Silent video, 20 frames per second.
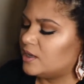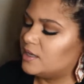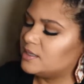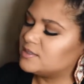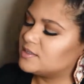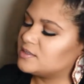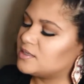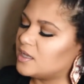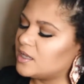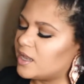
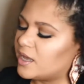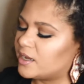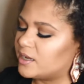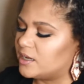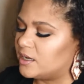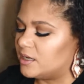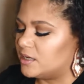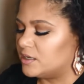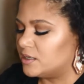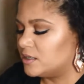It's not like
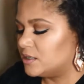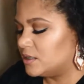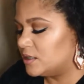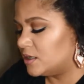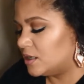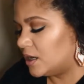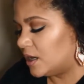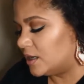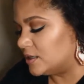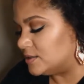a
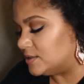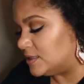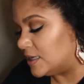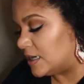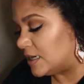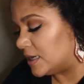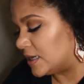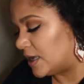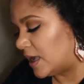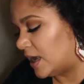
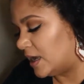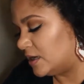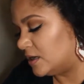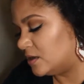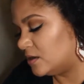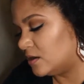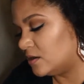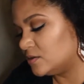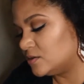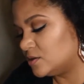
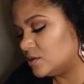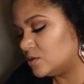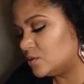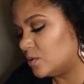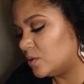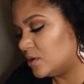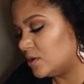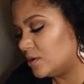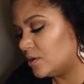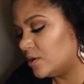dedicated art
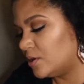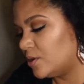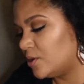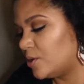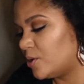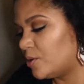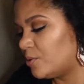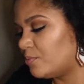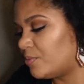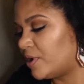store,
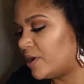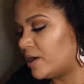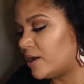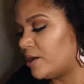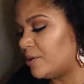but